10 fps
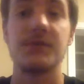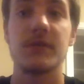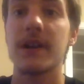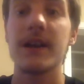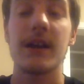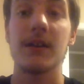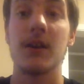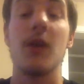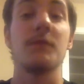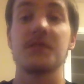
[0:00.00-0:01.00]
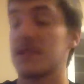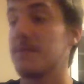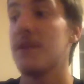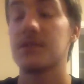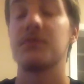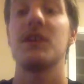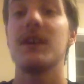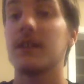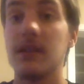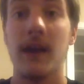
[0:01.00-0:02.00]
track. I call this the special
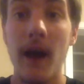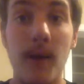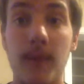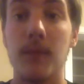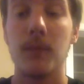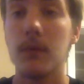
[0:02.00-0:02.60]
track of the album,